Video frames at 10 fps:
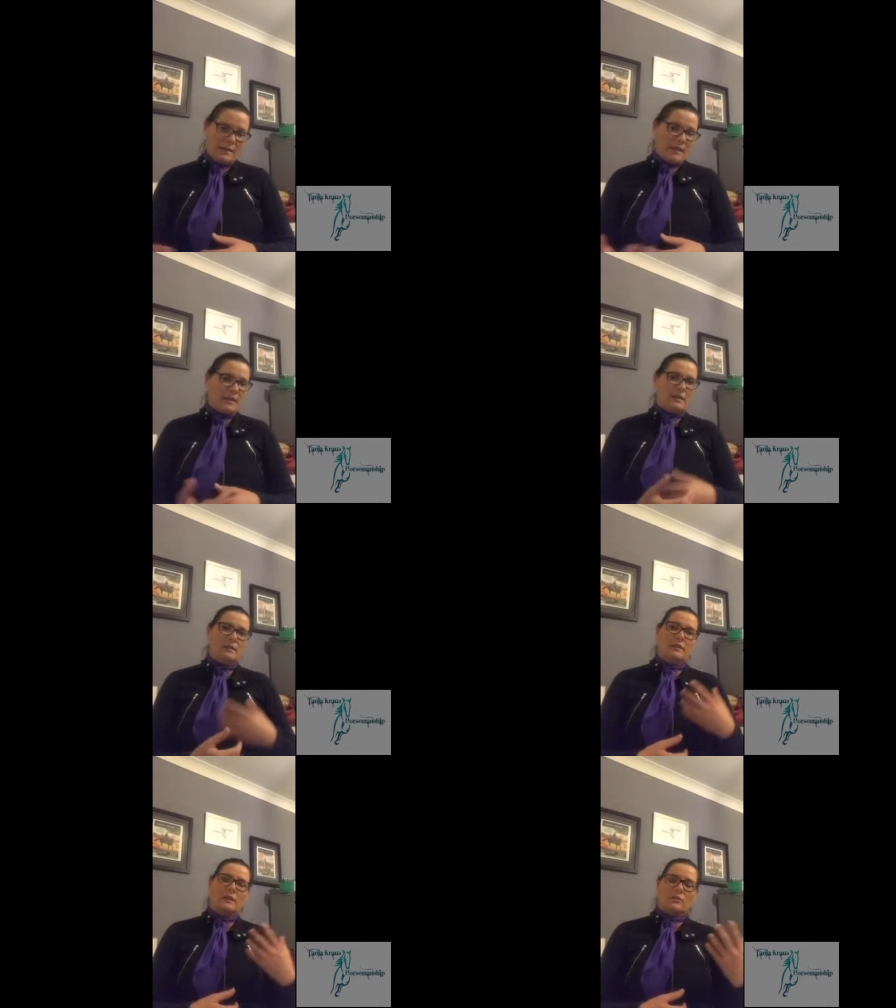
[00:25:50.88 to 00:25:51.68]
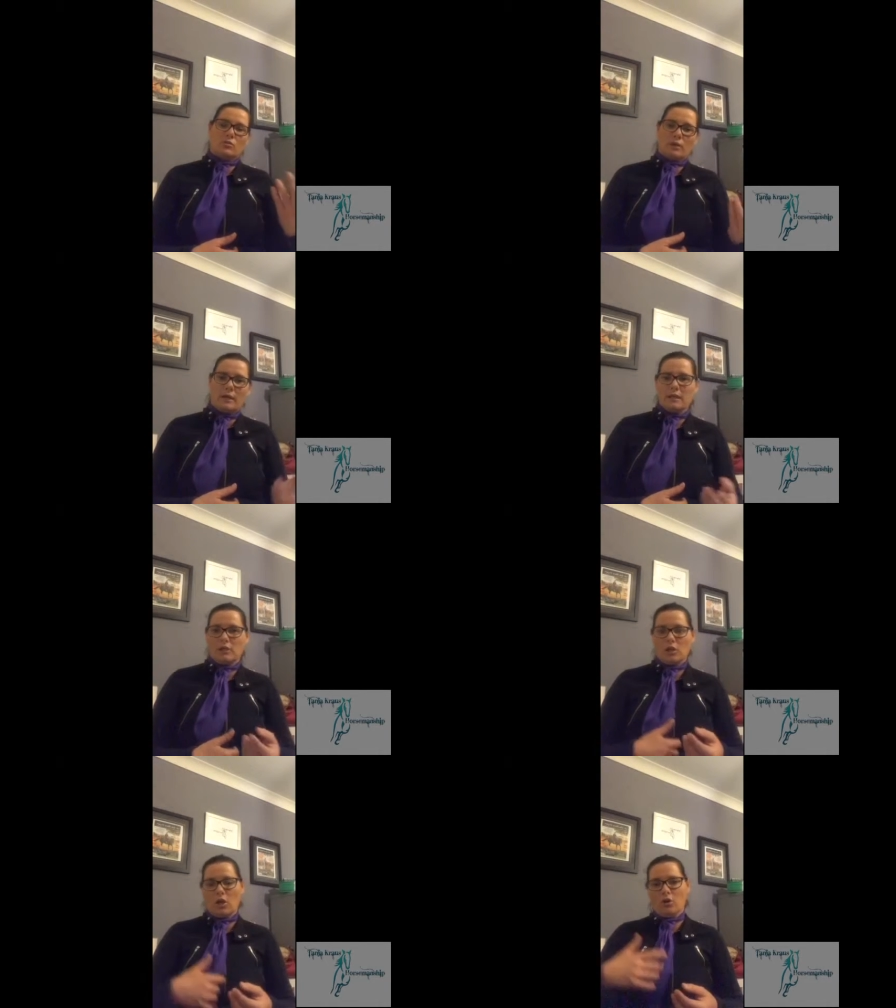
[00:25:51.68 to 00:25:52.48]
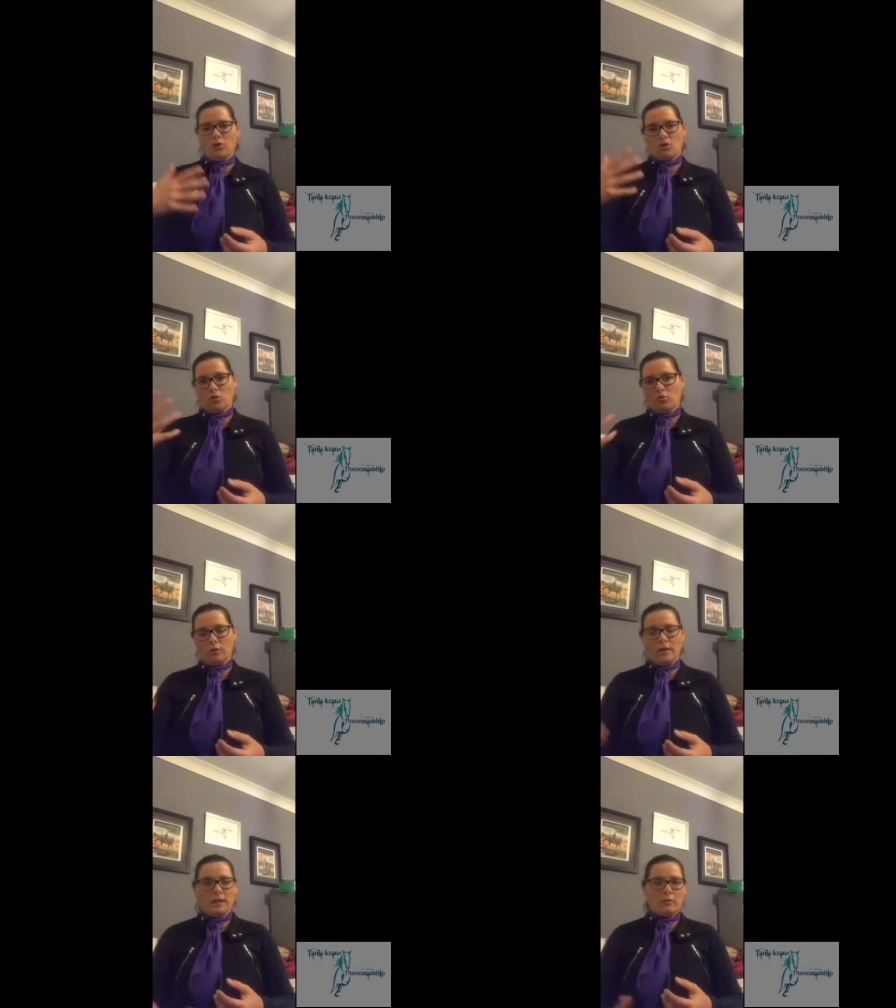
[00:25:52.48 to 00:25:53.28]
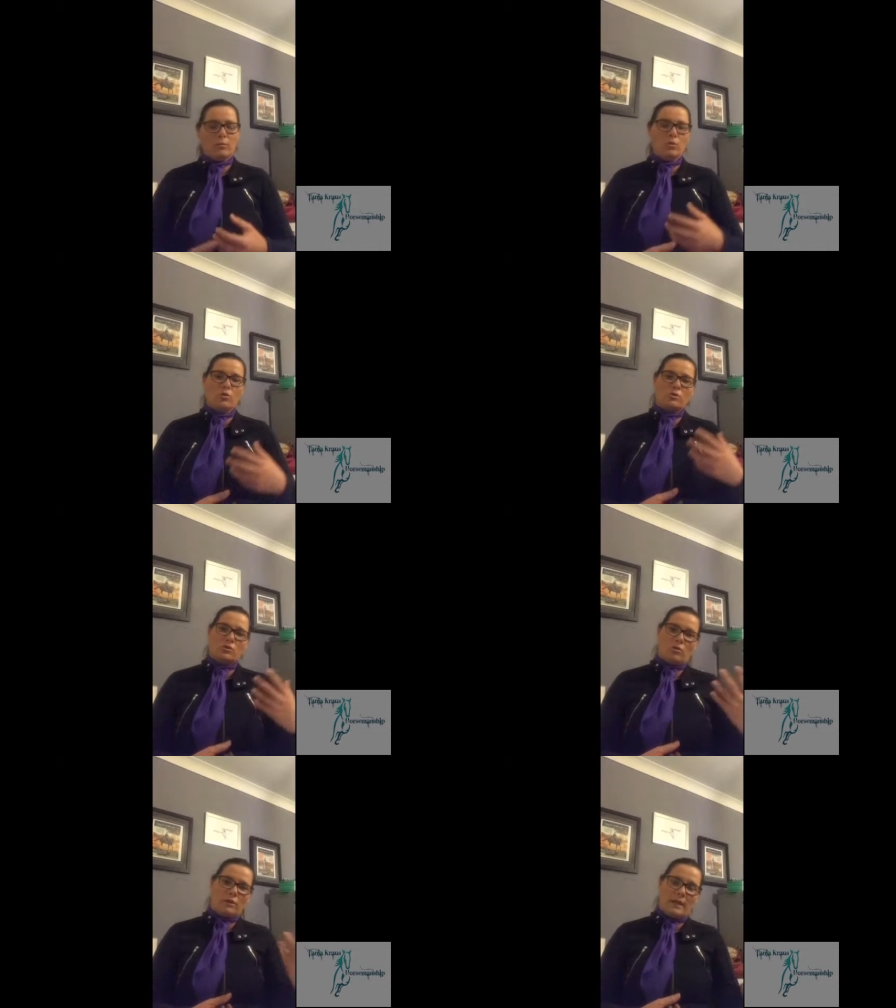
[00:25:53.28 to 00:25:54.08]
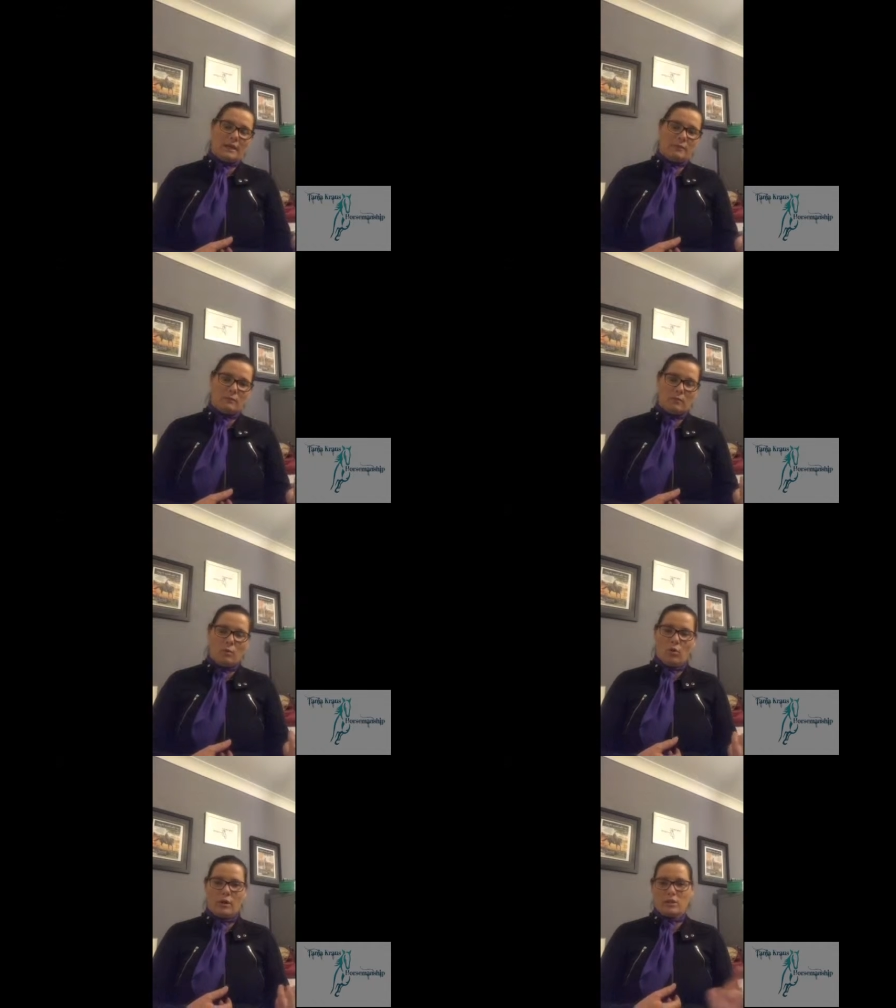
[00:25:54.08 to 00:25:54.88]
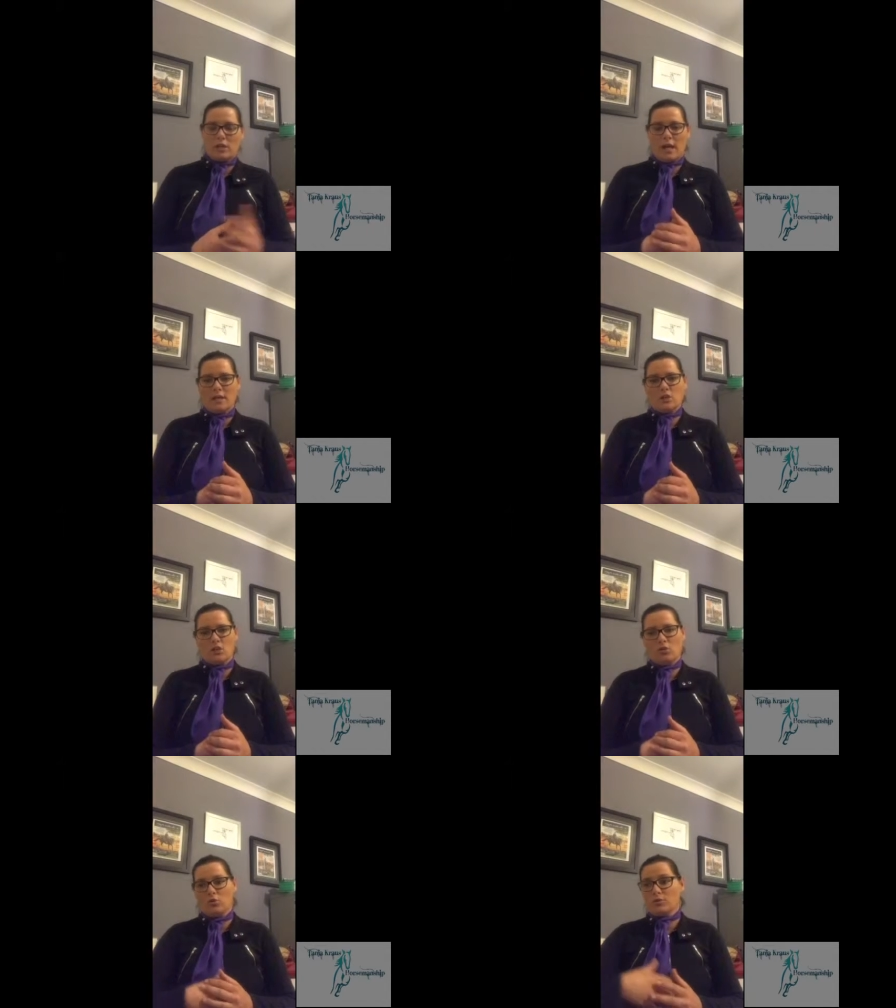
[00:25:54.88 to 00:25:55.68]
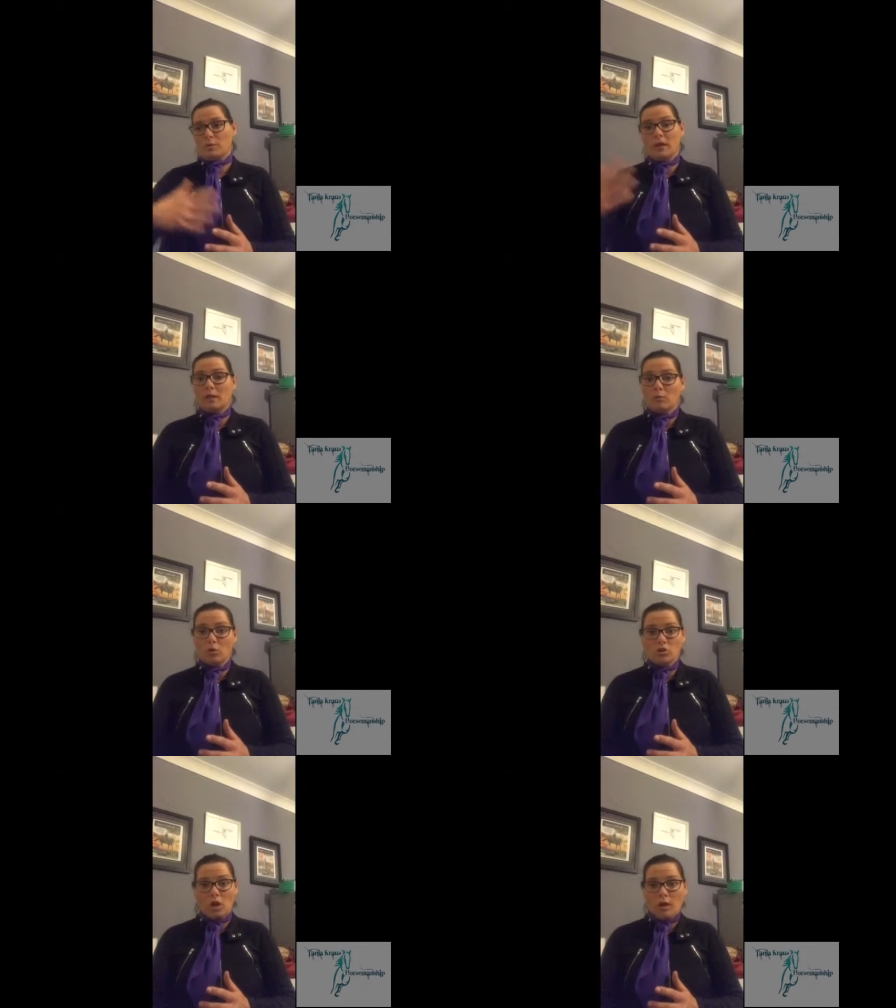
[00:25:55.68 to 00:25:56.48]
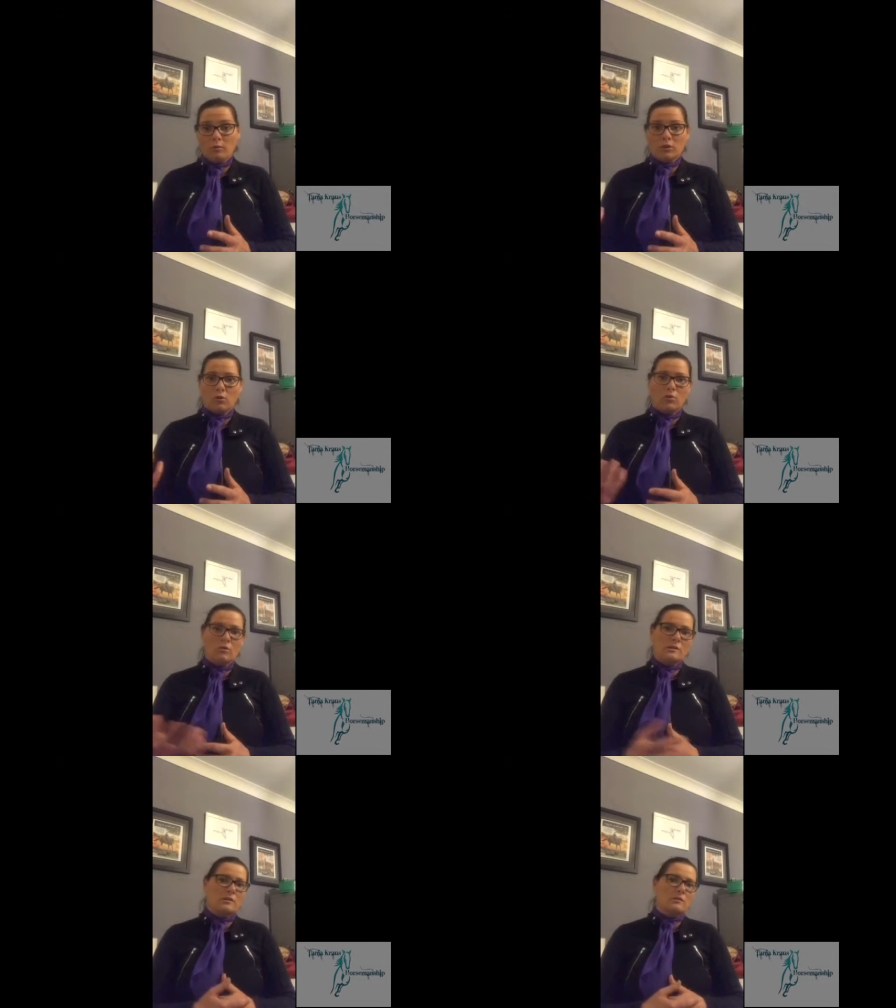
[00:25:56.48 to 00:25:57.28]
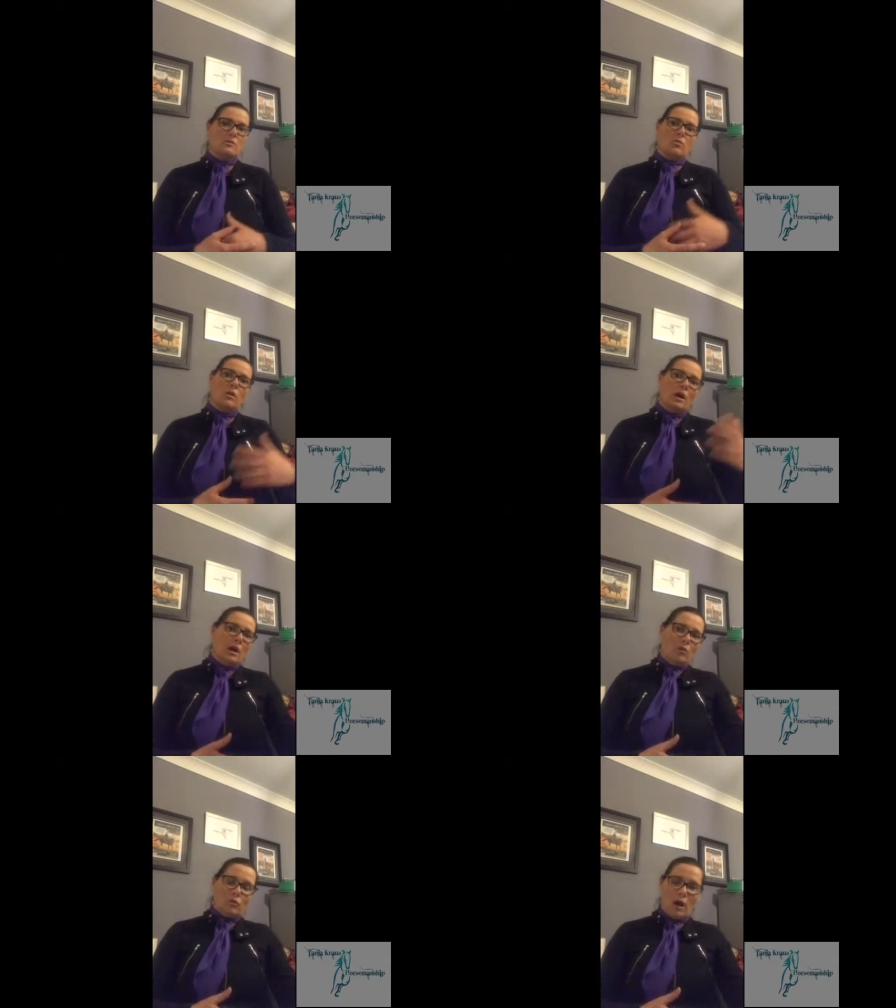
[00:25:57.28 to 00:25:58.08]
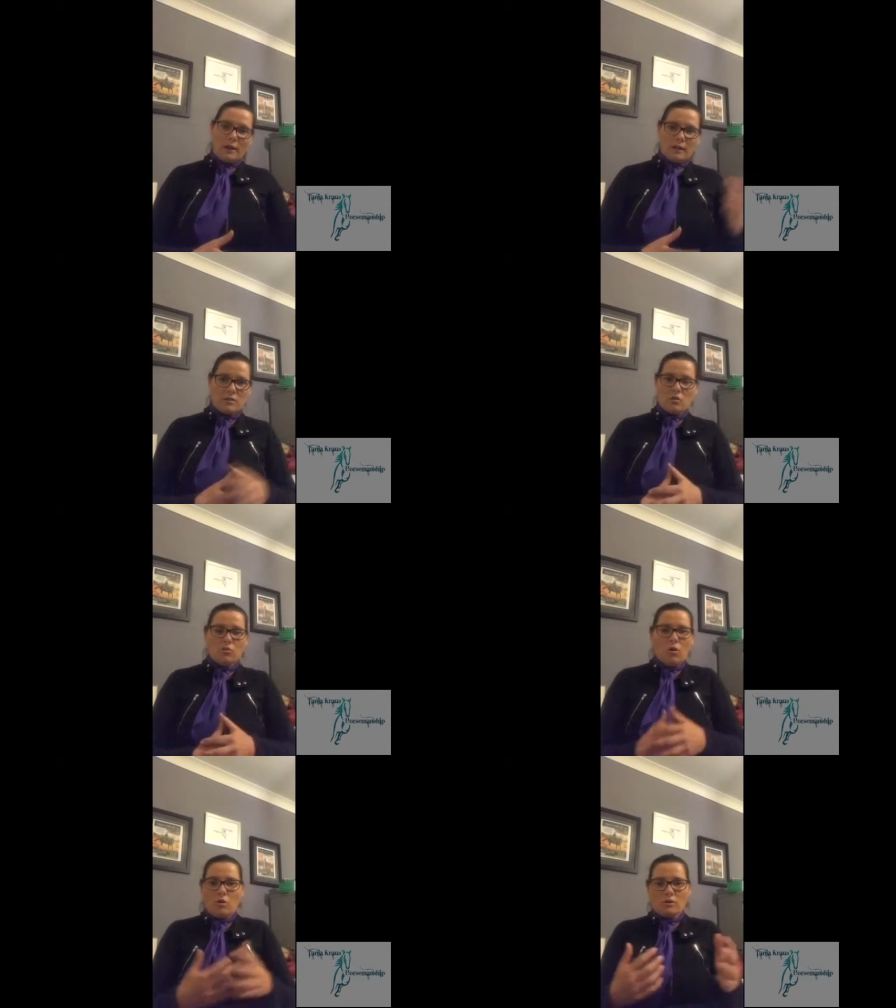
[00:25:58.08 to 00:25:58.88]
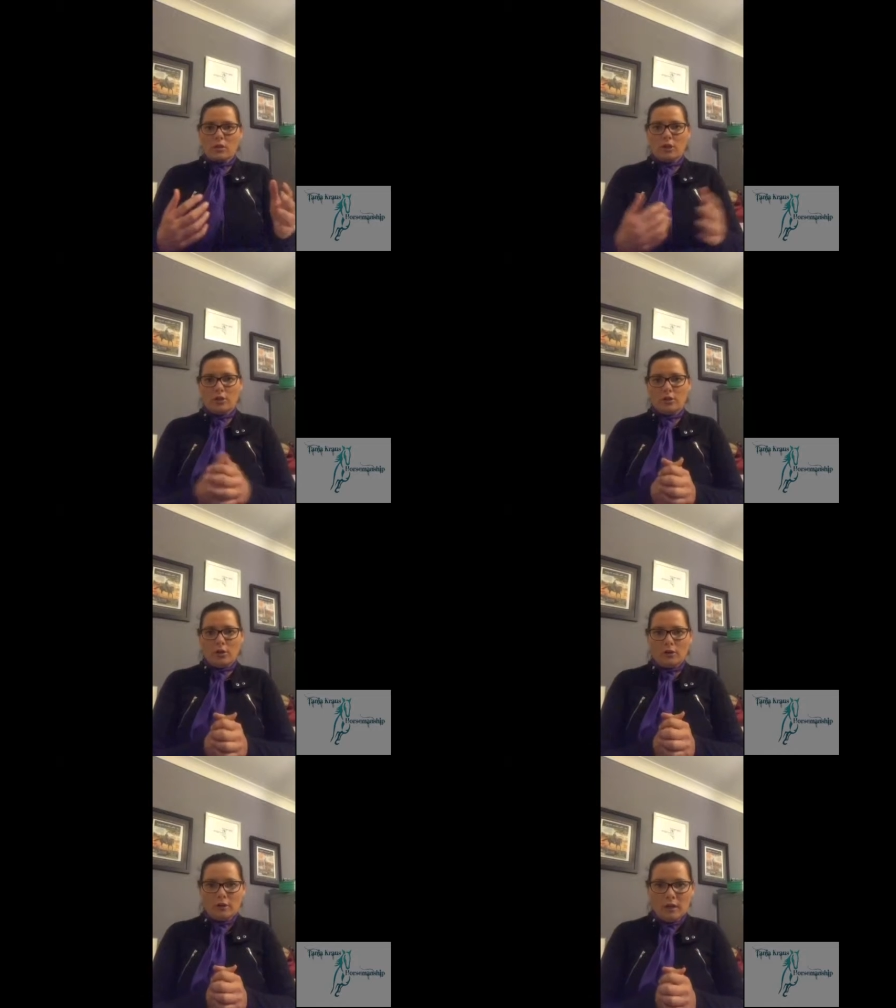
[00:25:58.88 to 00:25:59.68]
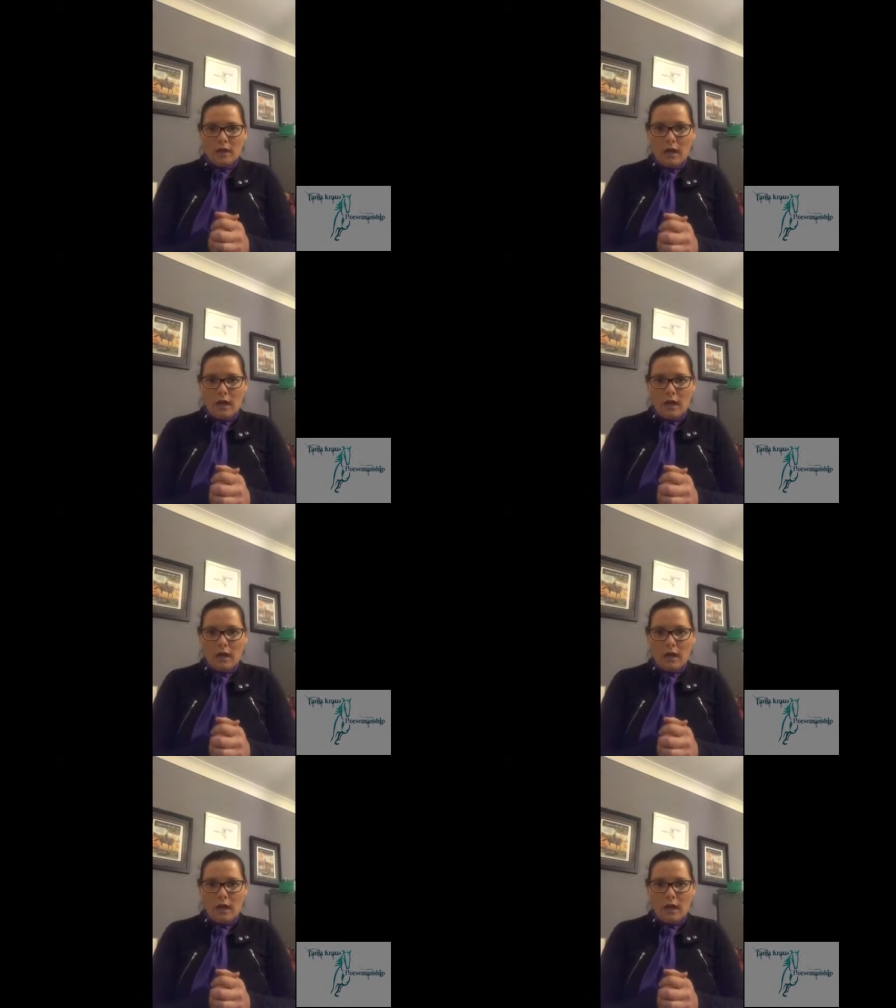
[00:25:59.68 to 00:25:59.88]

attending clinics or getting a coach or reading books or getting more education or spending more time with the horses or riding a school horse. I don't know.